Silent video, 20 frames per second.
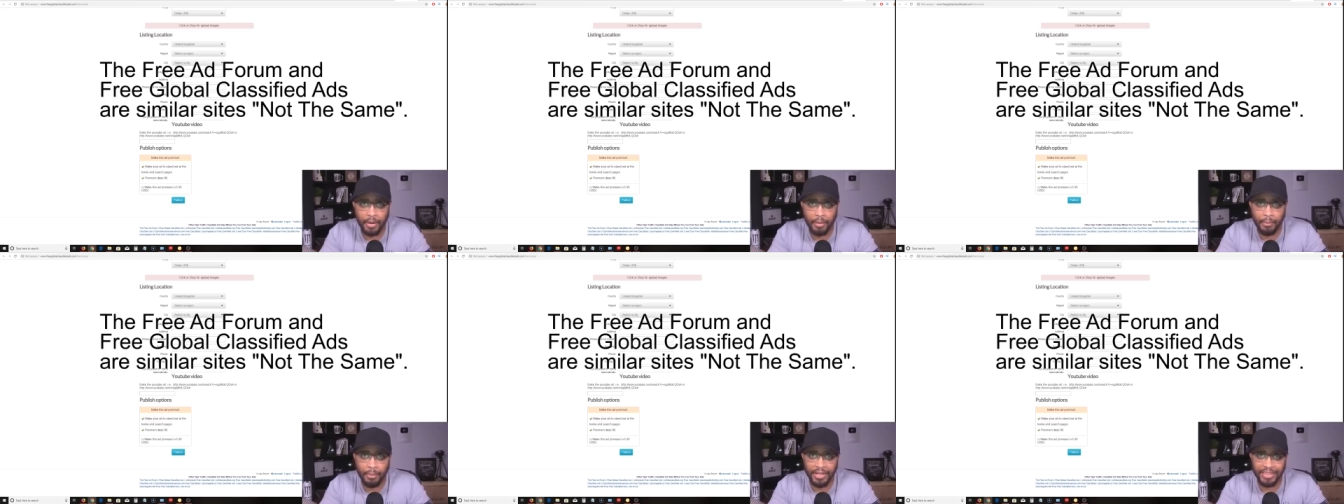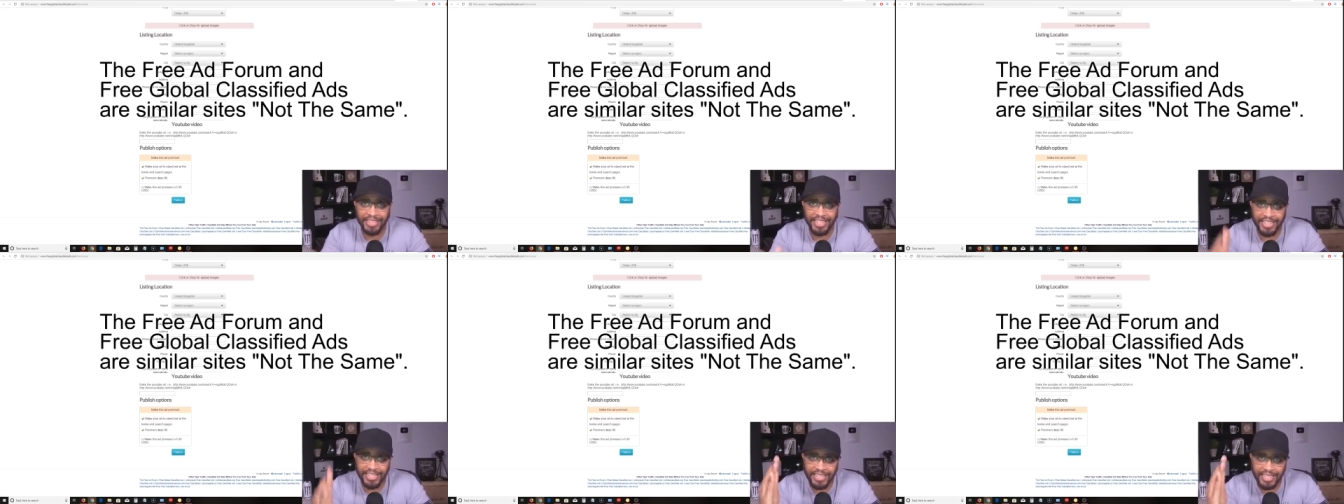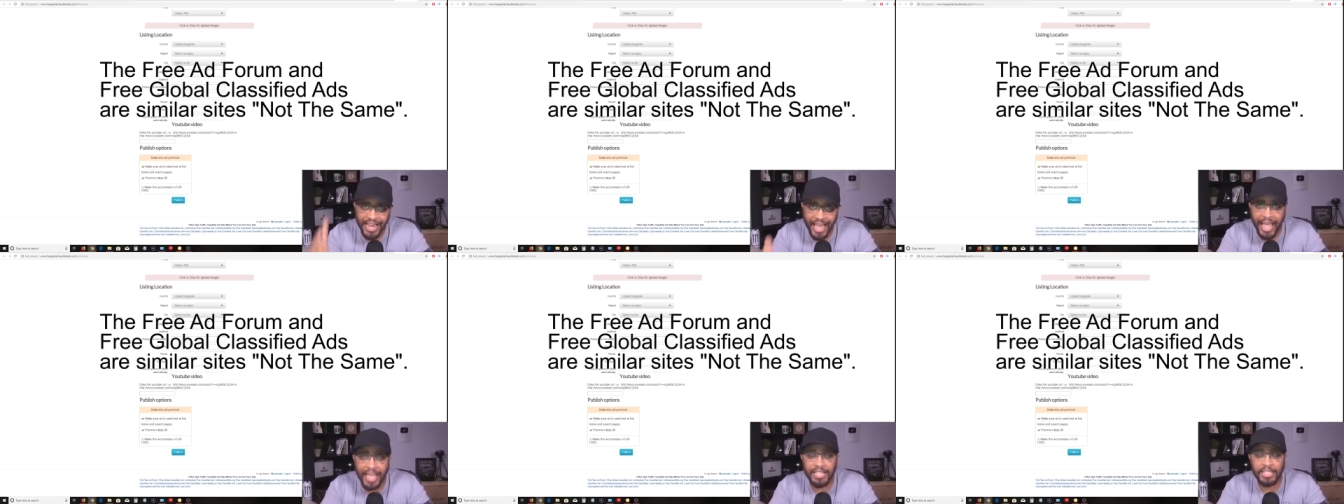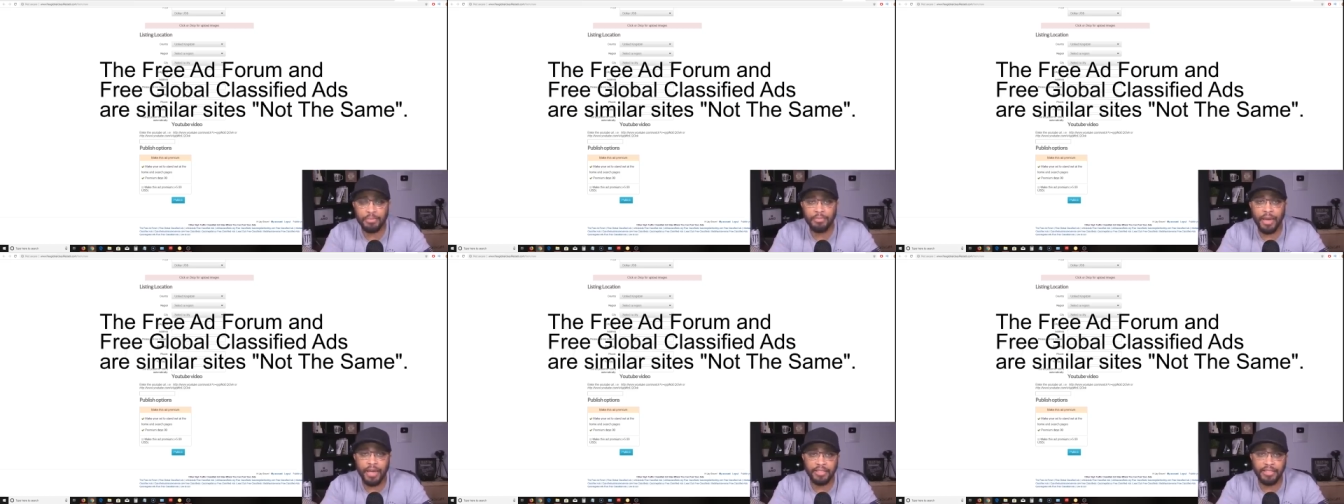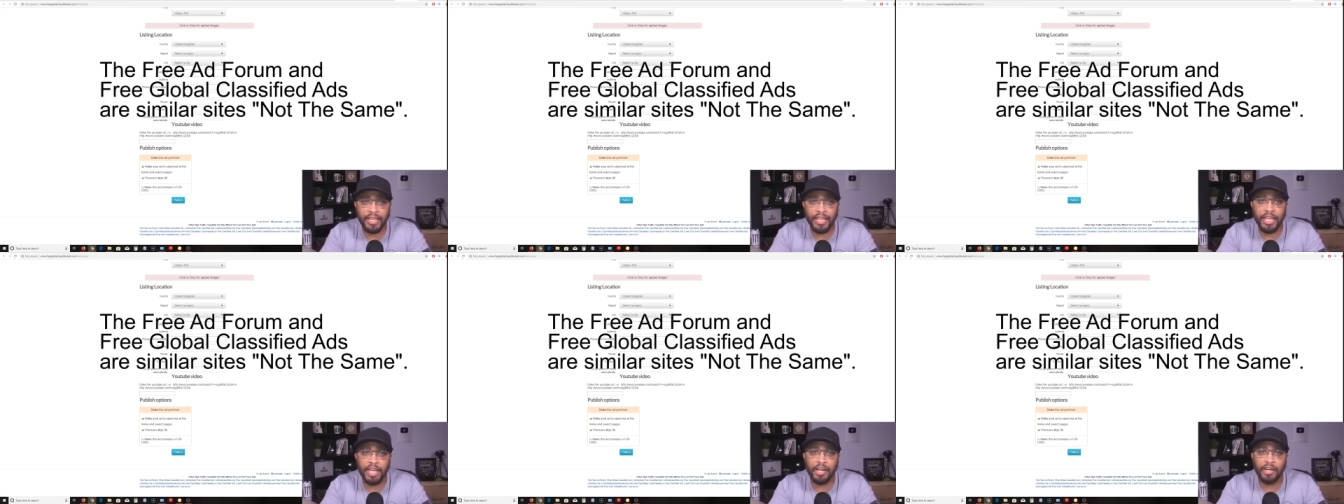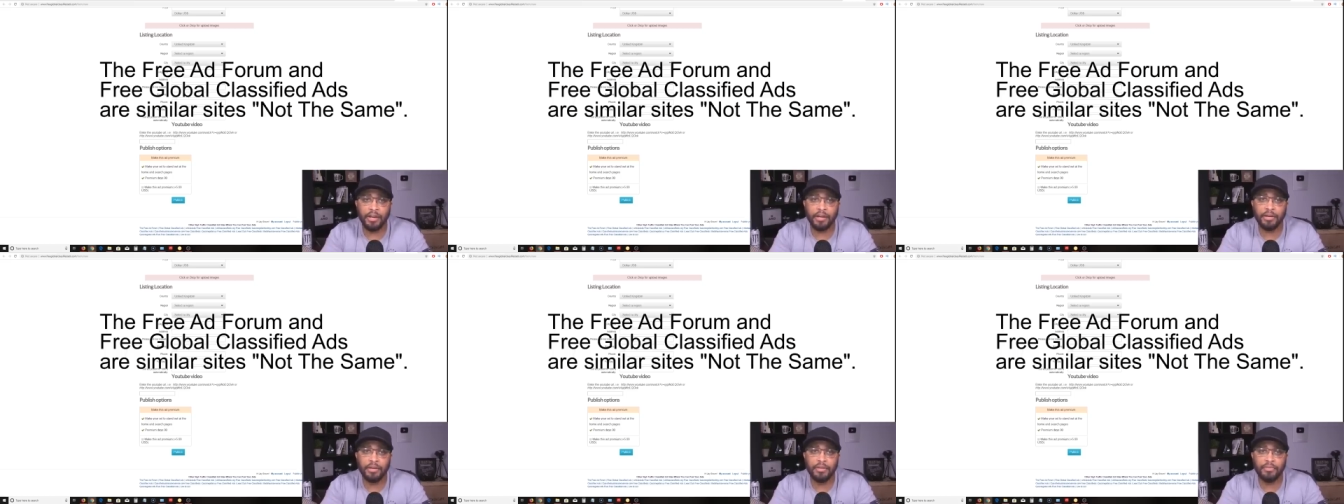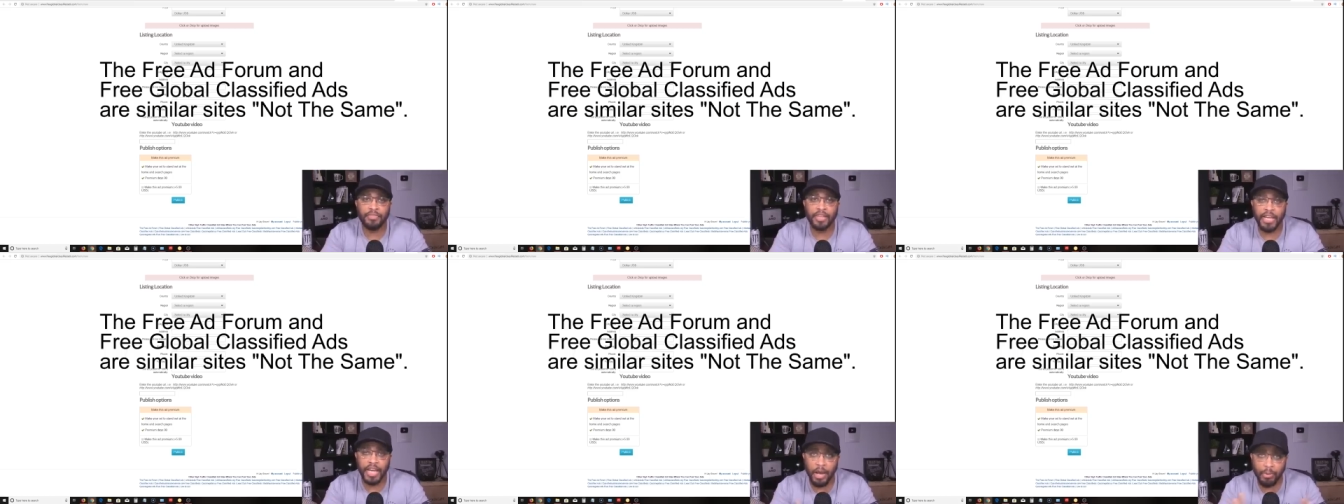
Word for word: But this last method here that